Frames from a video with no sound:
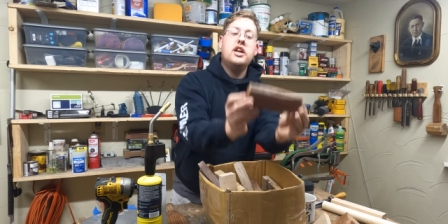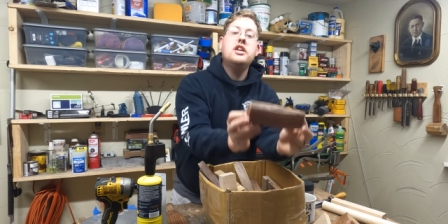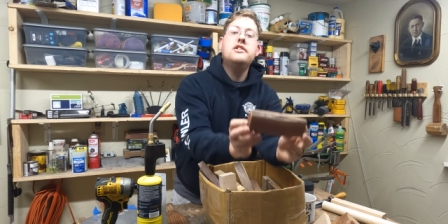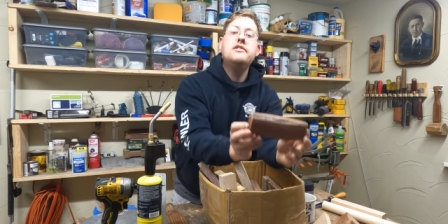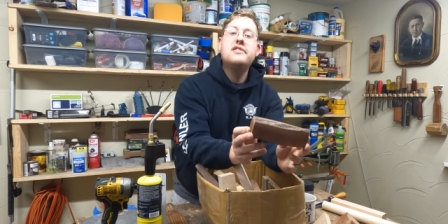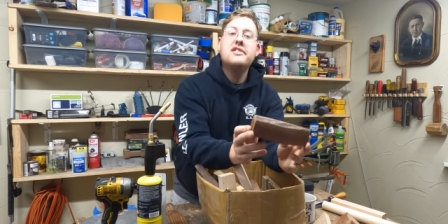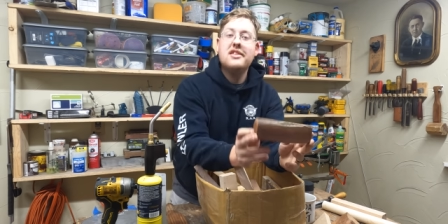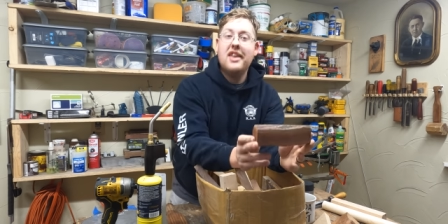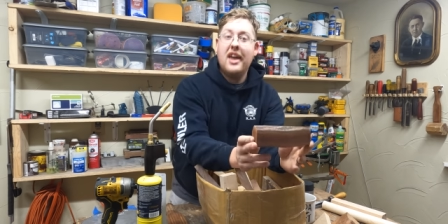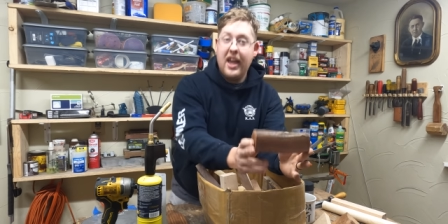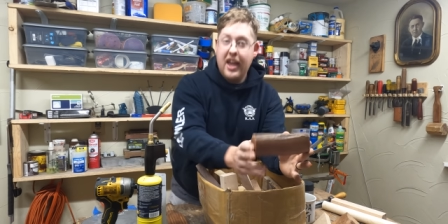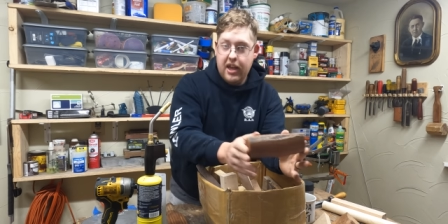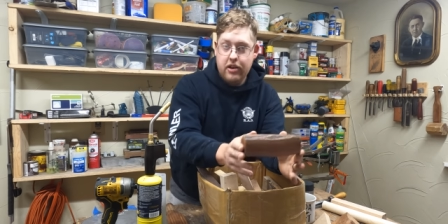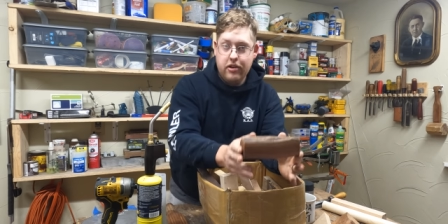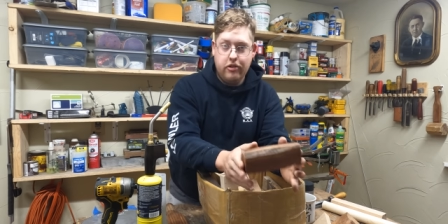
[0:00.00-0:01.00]
into the
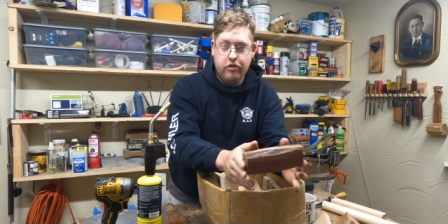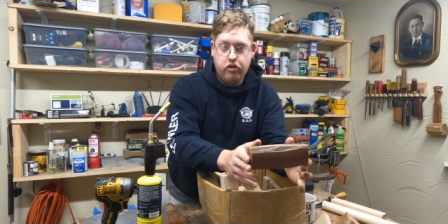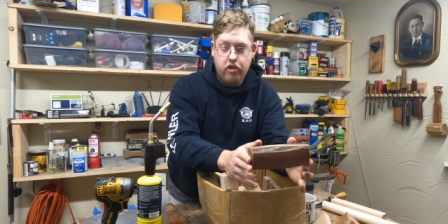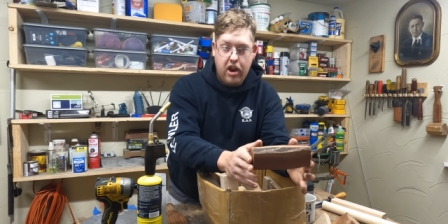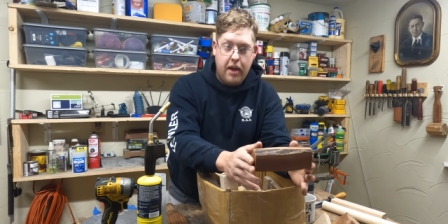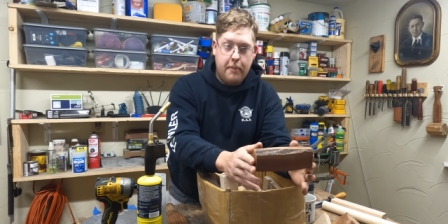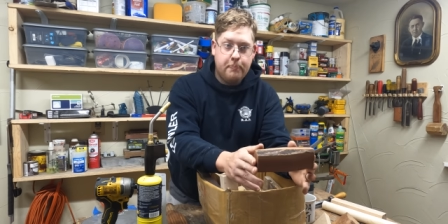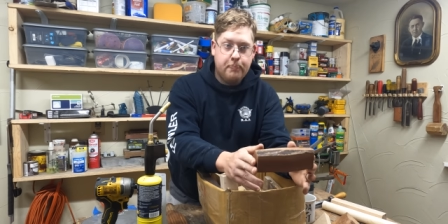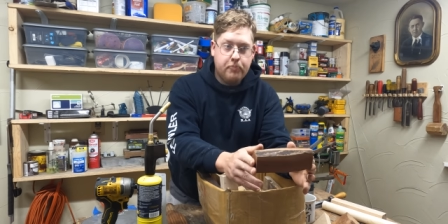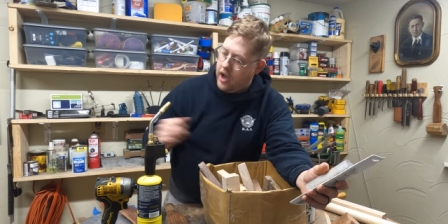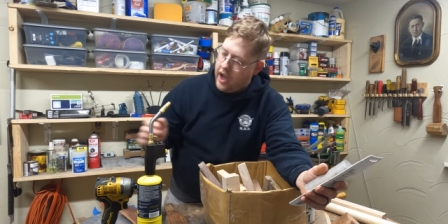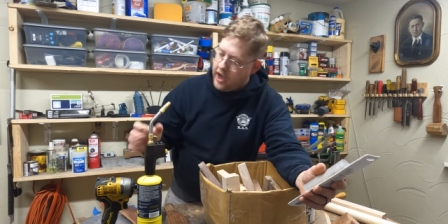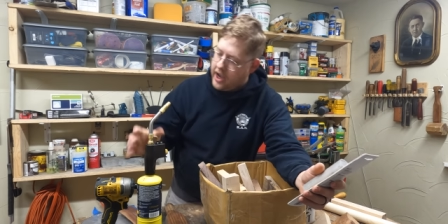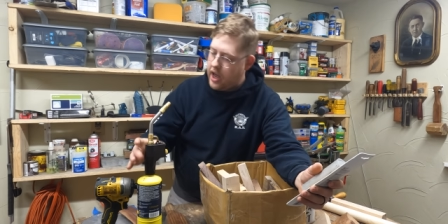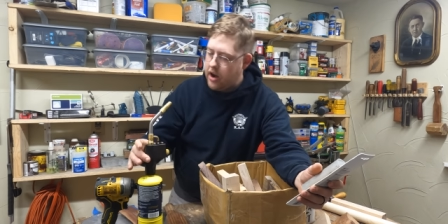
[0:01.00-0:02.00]
handle shape.
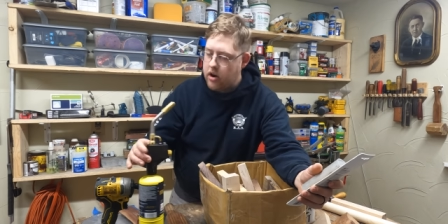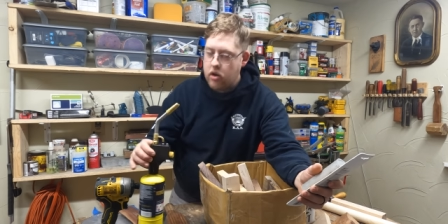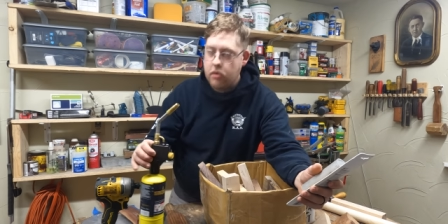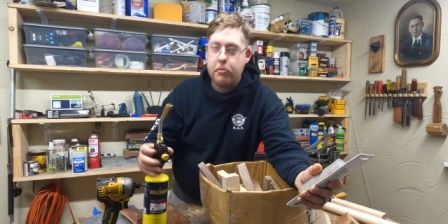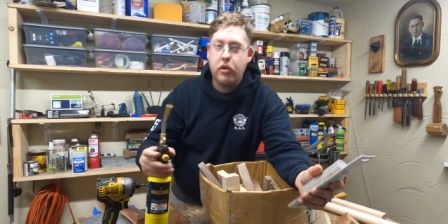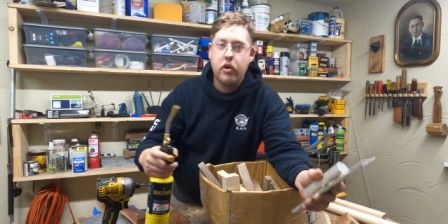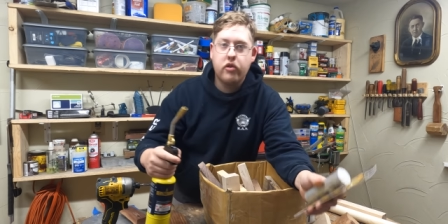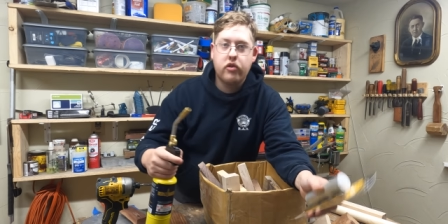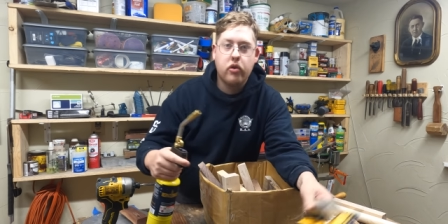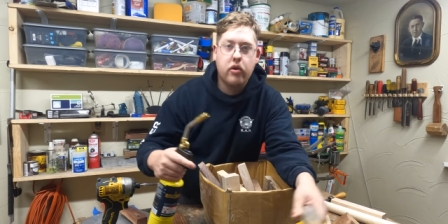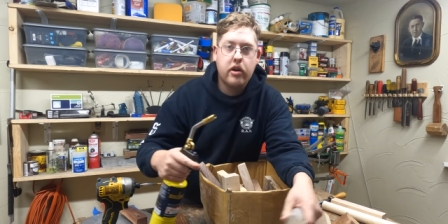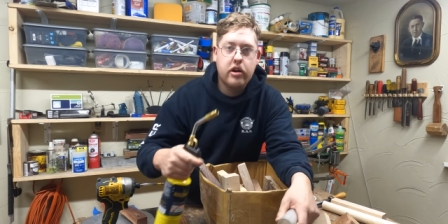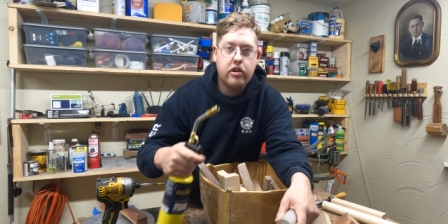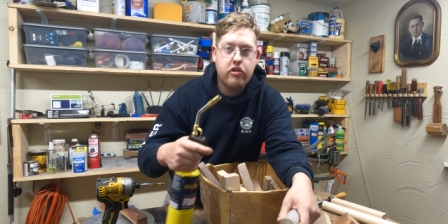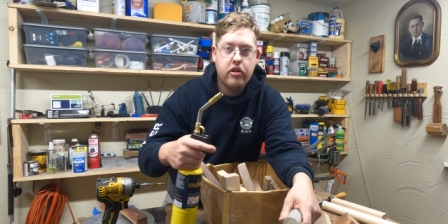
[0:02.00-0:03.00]
I got a new
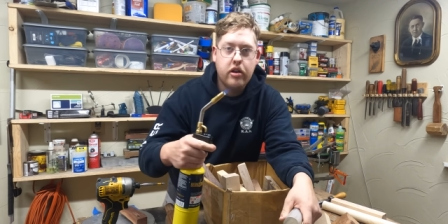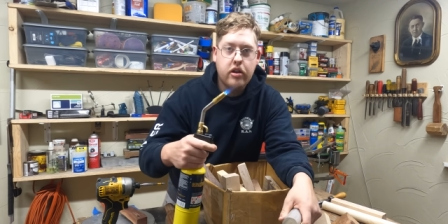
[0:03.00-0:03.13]
blowtorch.